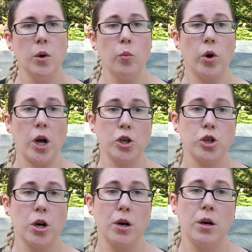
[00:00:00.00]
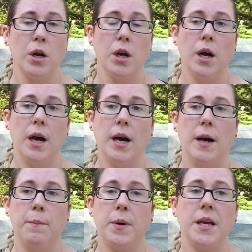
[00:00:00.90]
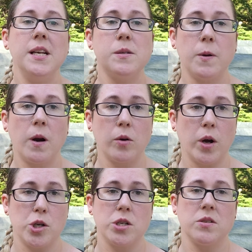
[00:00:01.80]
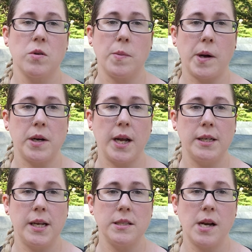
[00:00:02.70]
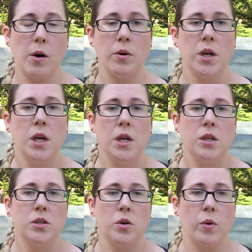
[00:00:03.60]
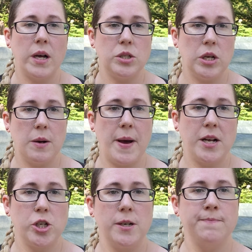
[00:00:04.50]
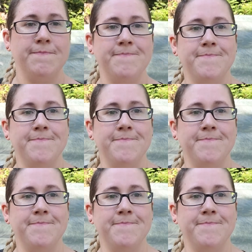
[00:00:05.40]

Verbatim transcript: We're not sure. Um, but he's been on crutches for about nine days now. So as you can imagine,